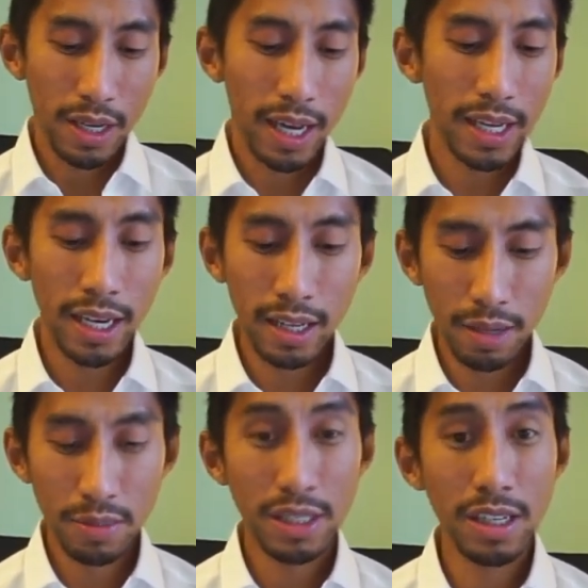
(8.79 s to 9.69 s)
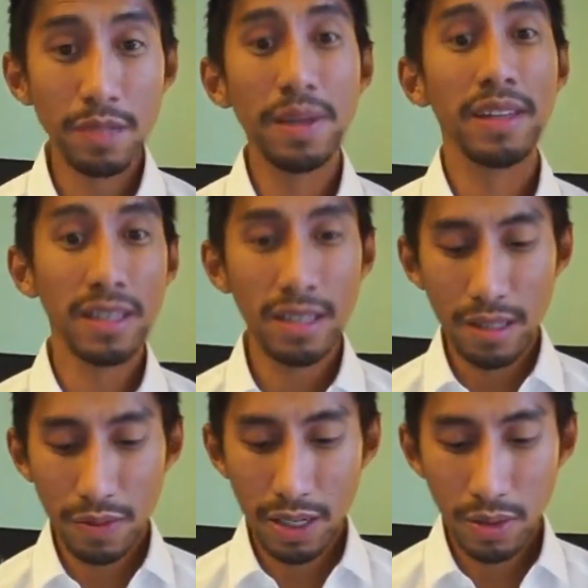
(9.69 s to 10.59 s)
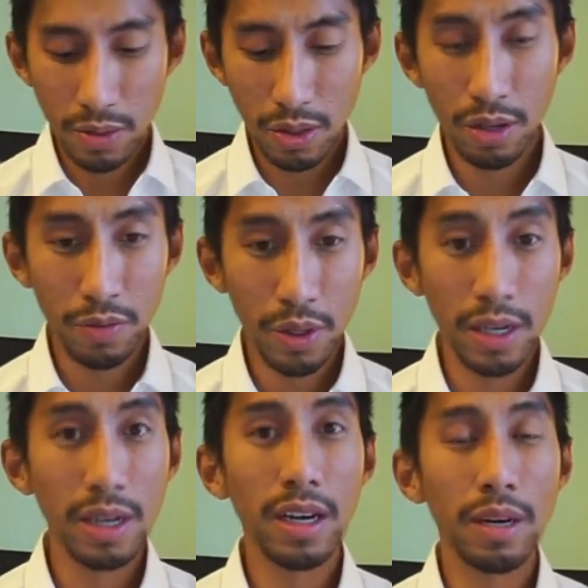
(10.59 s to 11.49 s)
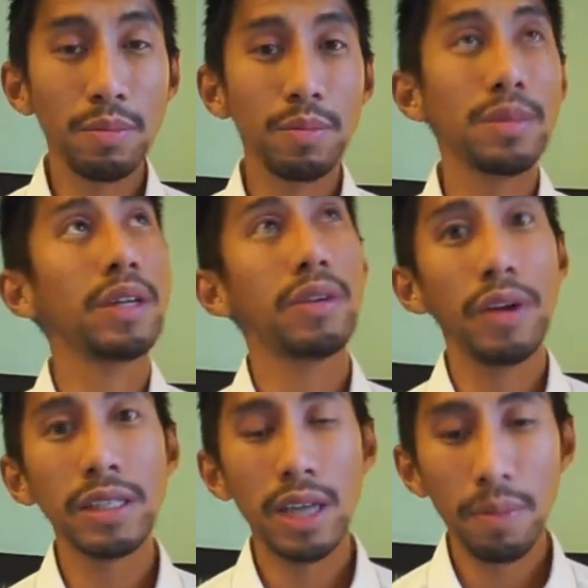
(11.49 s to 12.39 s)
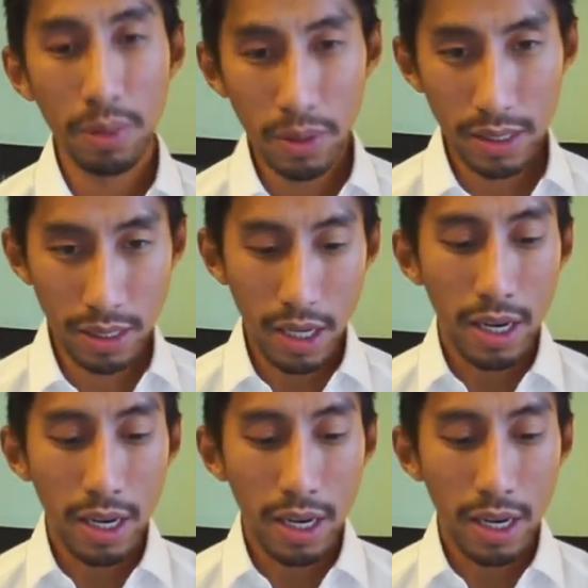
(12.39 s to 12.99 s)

Again, I'm just gonna explain this in this video. Sorry for the erratic uploads.